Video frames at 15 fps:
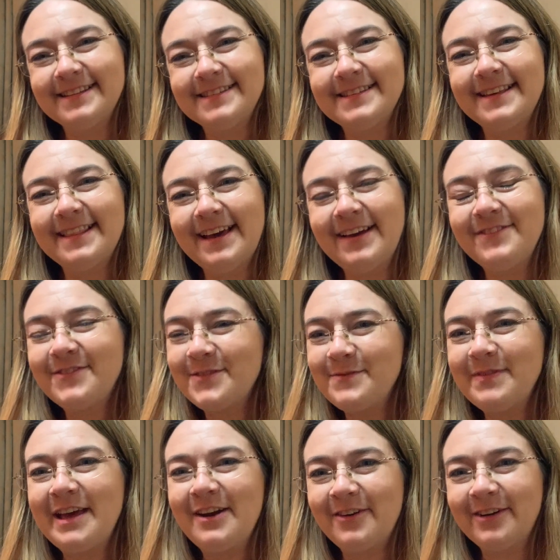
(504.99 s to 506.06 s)
So that
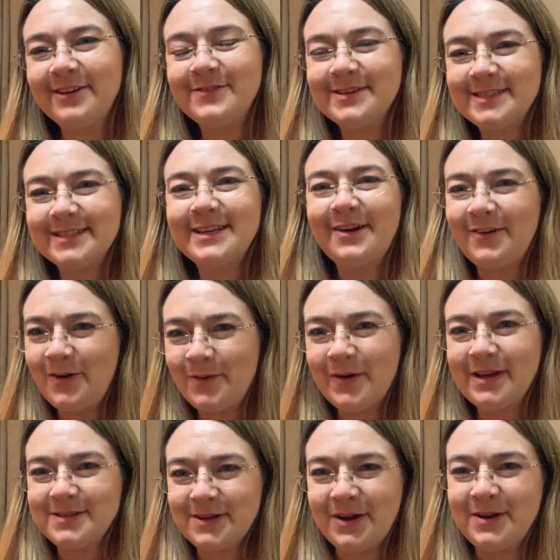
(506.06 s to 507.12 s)
from then on, it was
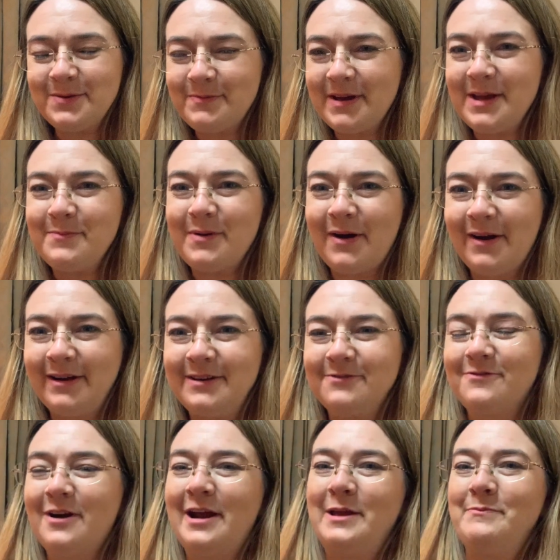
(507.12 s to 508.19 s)
always going to be behind a
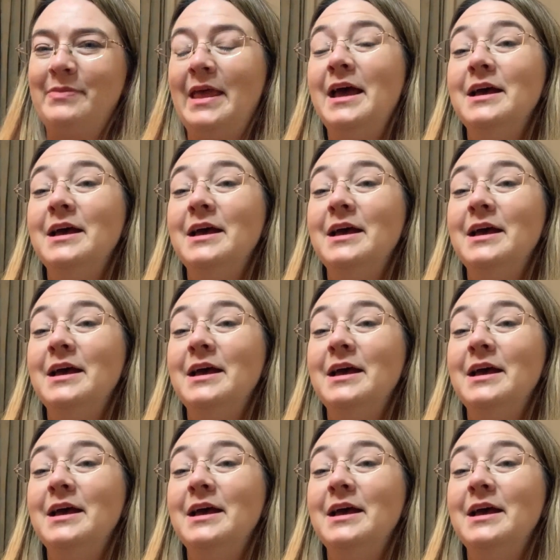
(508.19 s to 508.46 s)
frame.